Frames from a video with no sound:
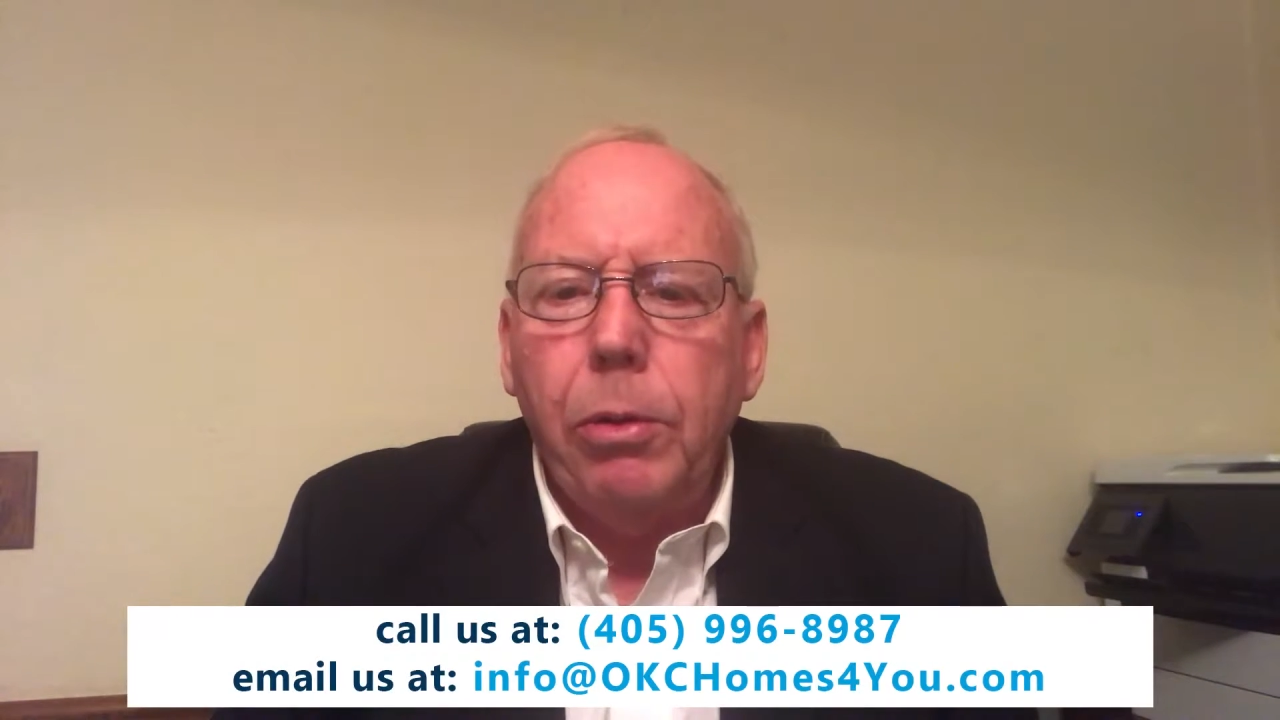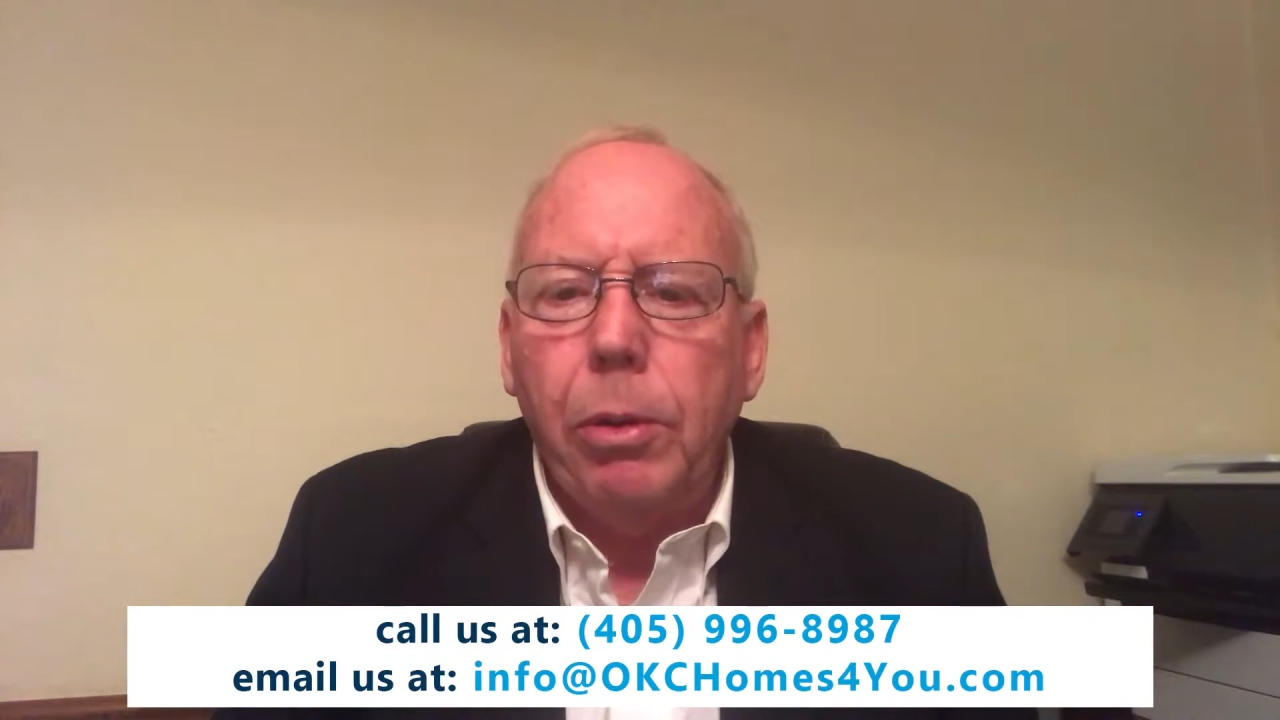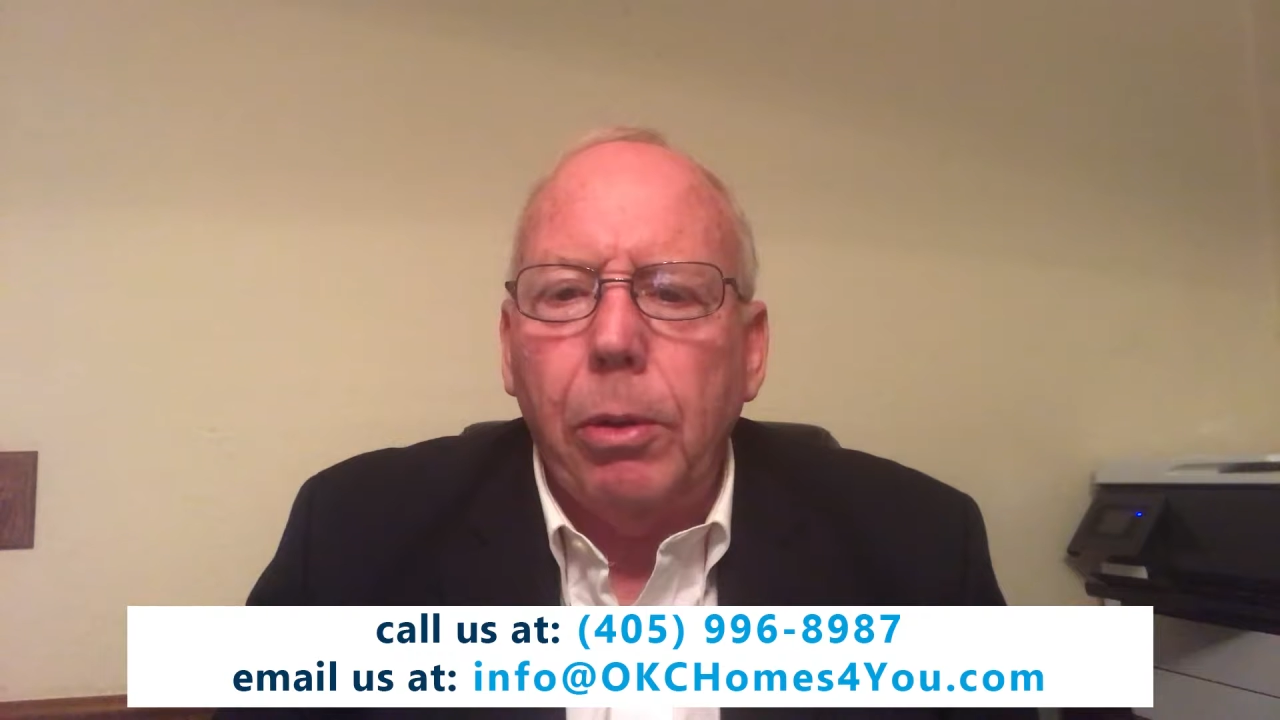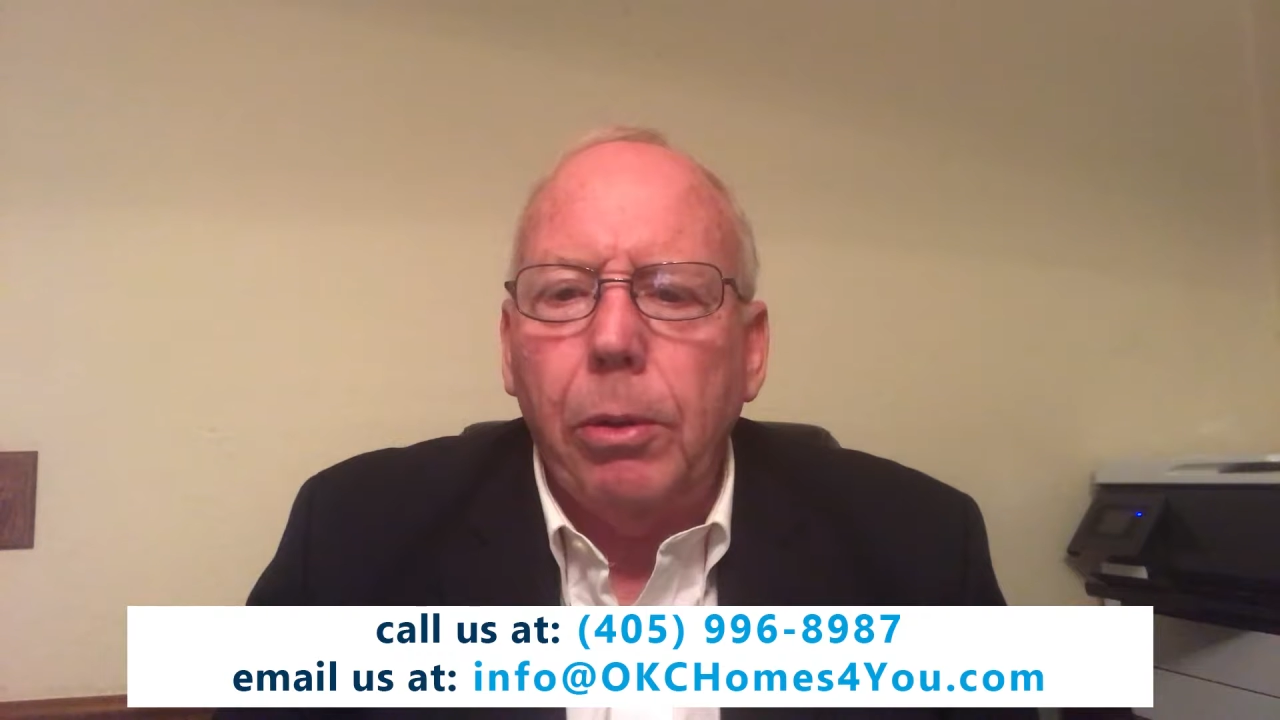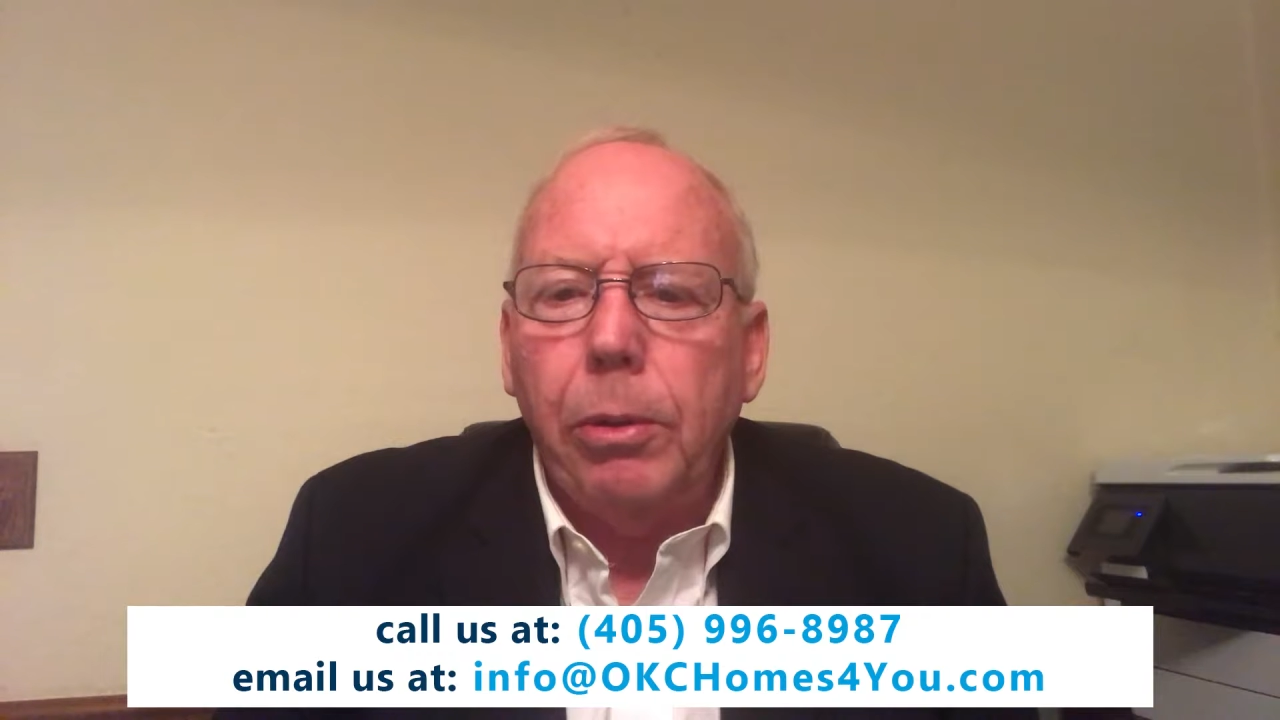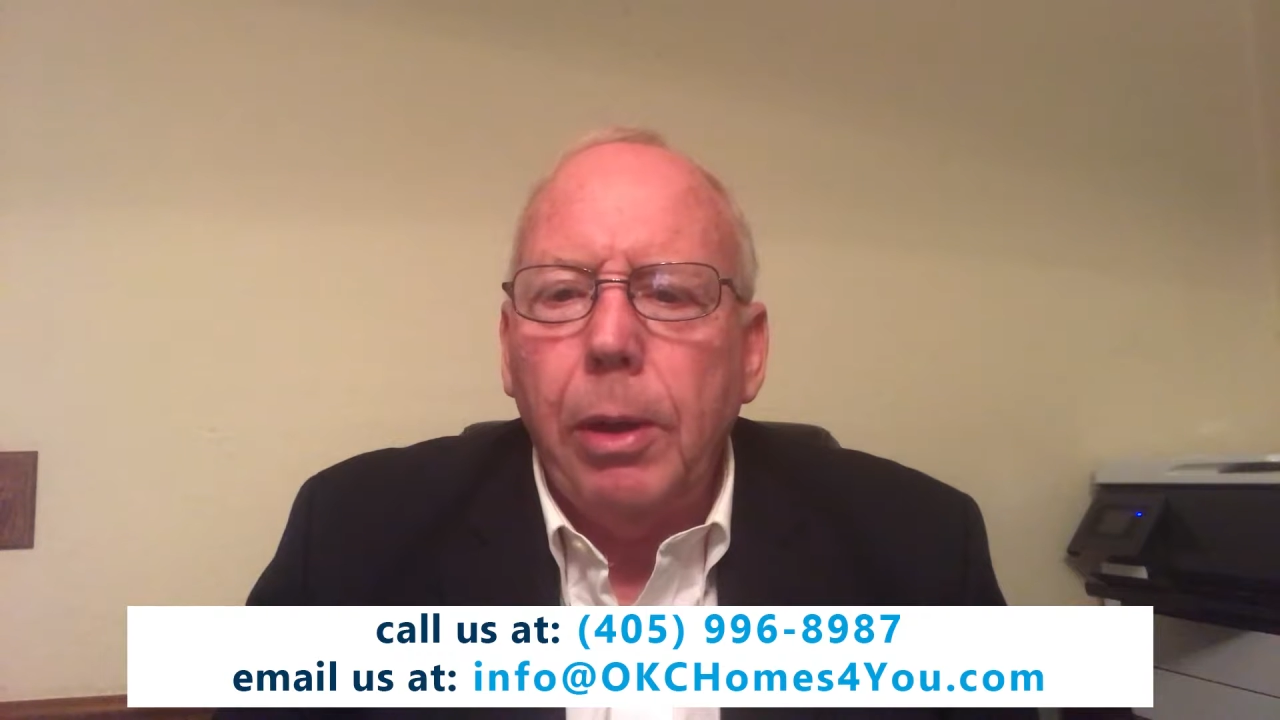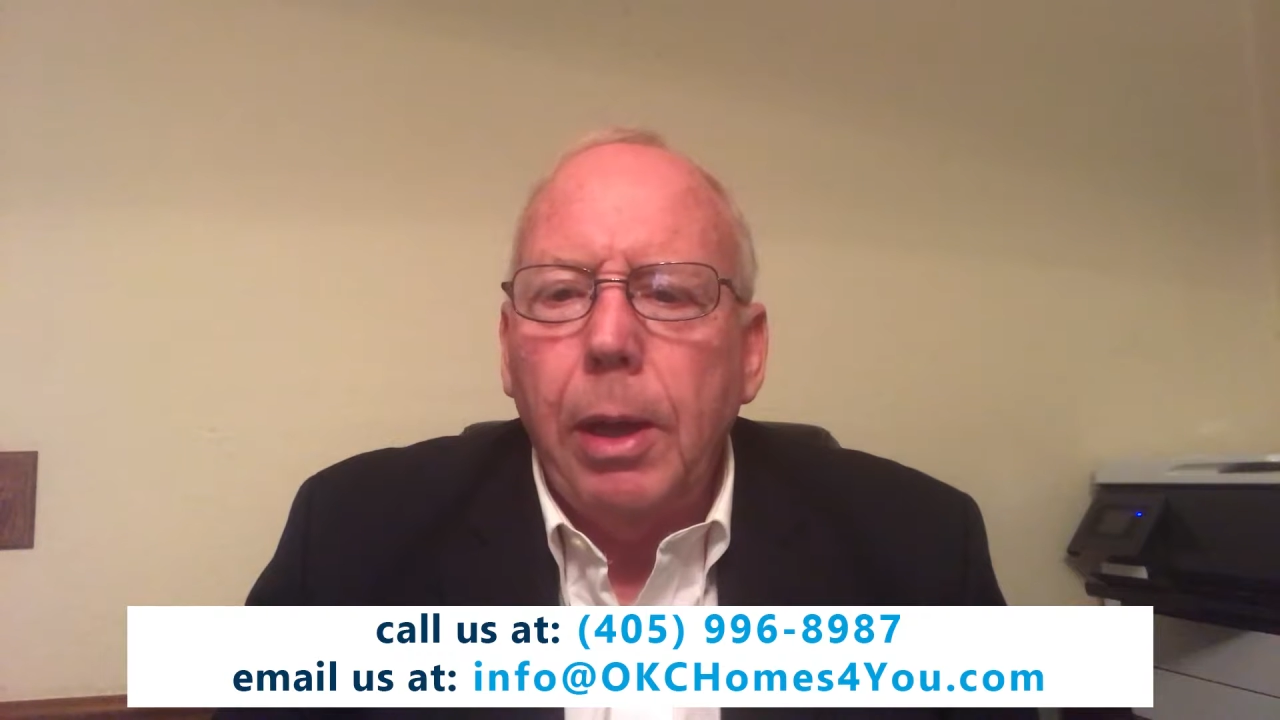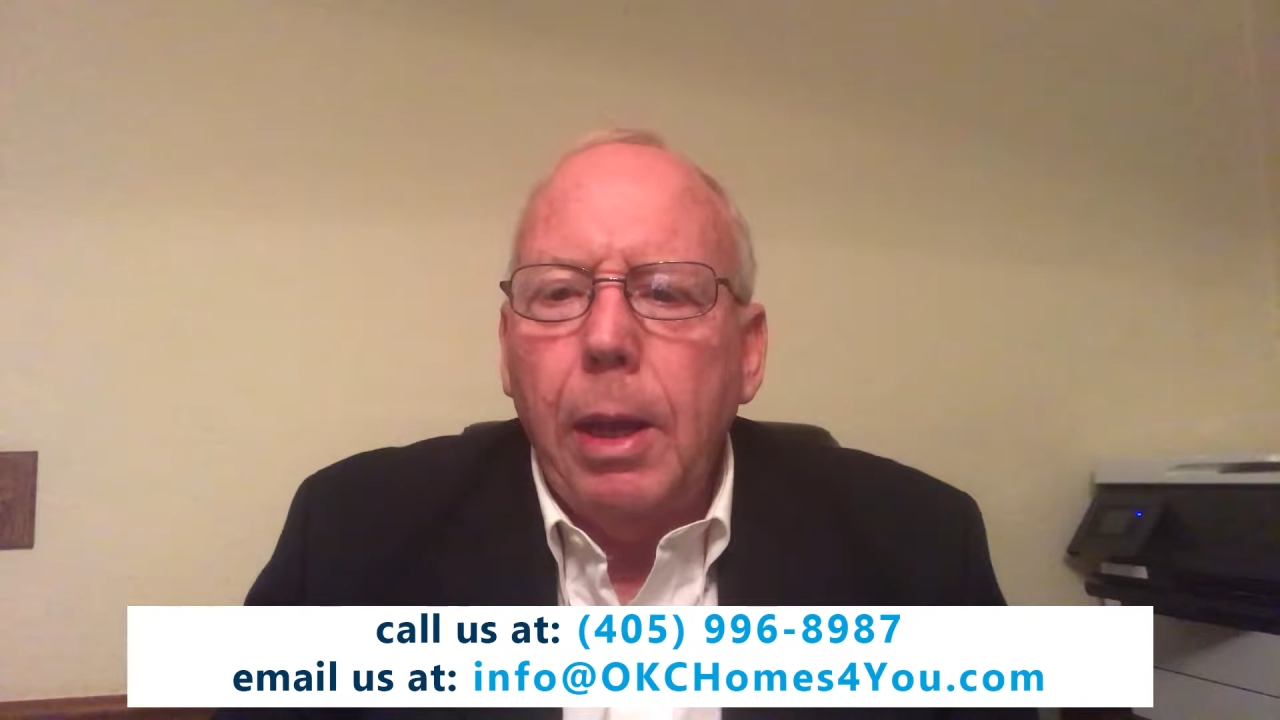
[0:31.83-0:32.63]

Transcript: chills,